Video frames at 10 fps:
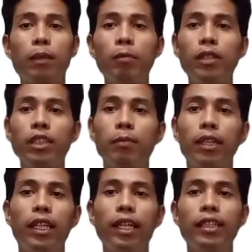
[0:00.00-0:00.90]
published
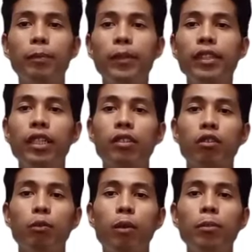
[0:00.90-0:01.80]
by The Independent on
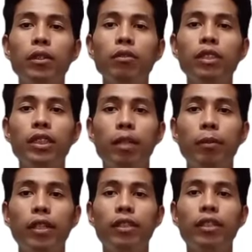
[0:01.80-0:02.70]
November
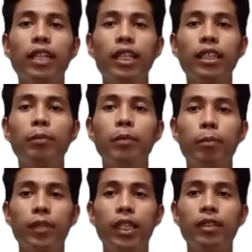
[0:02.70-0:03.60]
27,
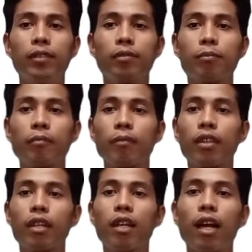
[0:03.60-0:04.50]
1915.
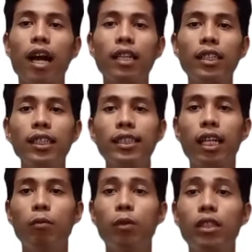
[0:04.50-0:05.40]
Uncle
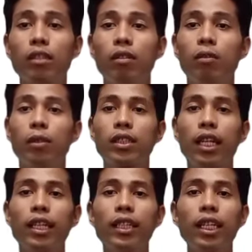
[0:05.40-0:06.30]
Sam was
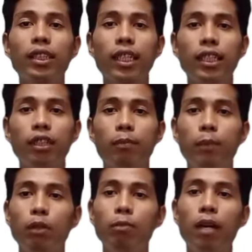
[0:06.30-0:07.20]
riding a chariot
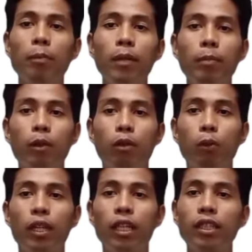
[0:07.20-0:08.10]
pulled by people
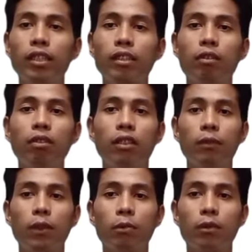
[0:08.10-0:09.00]
wearing school
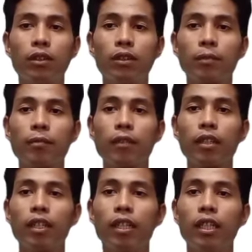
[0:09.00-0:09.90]
uniforms.
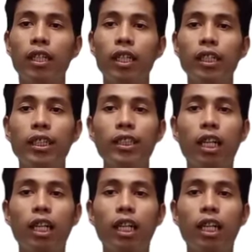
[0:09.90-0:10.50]
It is